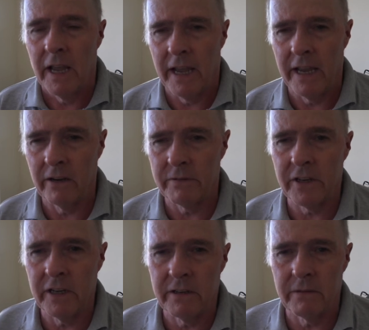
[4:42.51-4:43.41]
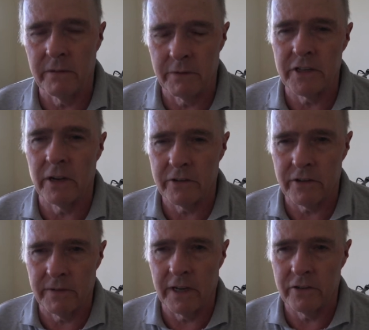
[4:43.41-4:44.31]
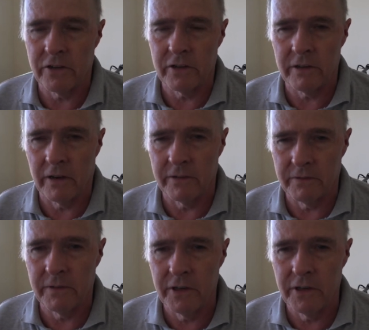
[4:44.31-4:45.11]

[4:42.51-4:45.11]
and I've seen the results of those on